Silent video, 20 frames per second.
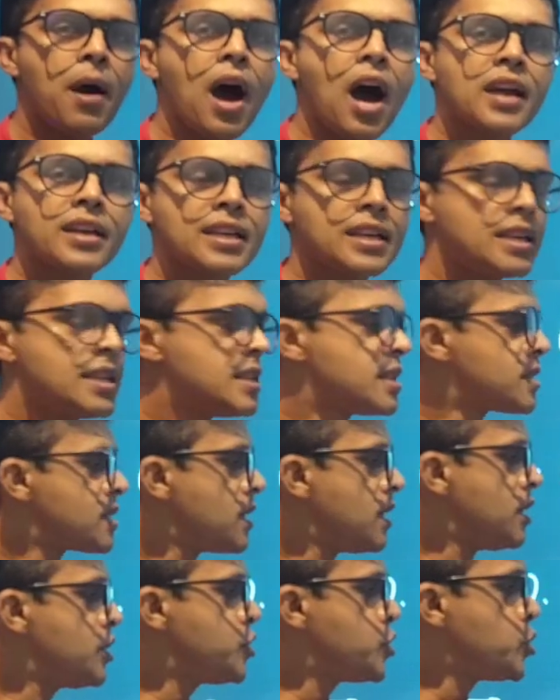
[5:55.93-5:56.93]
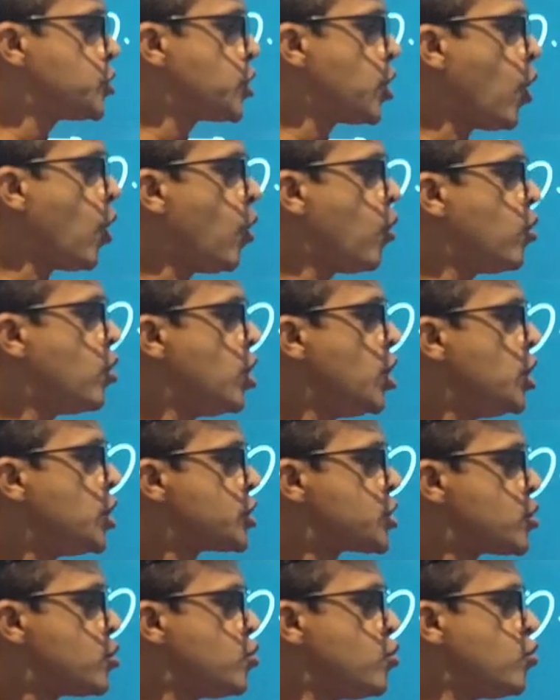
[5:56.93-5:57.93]
part is 2
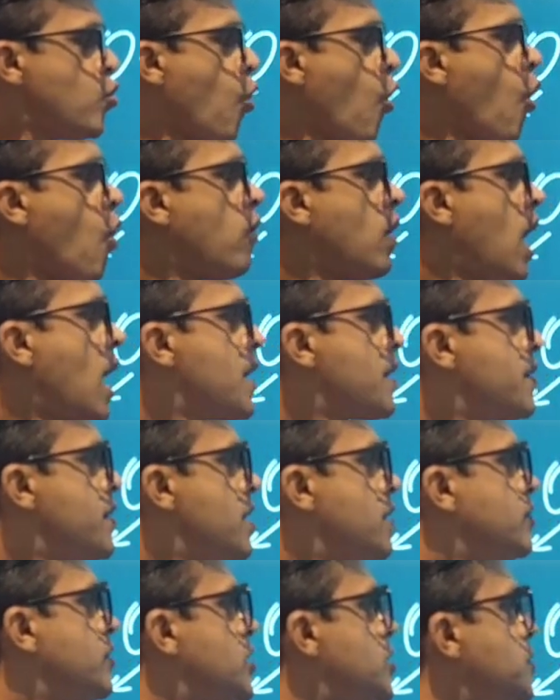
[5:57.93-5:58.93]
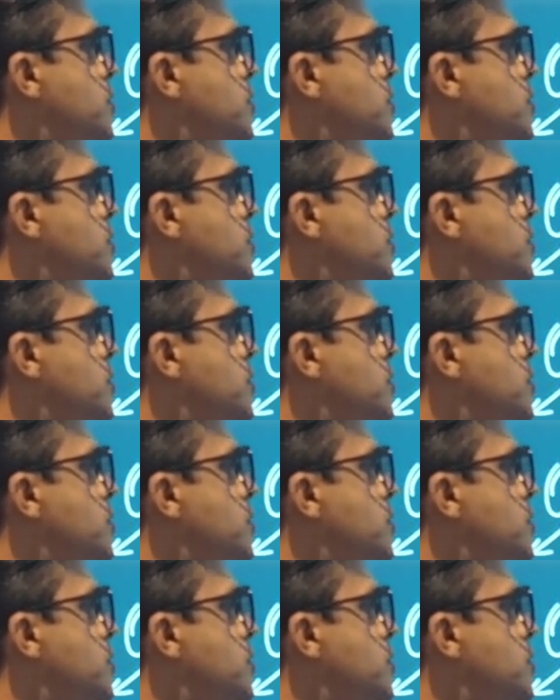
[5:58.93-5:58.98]
over 100,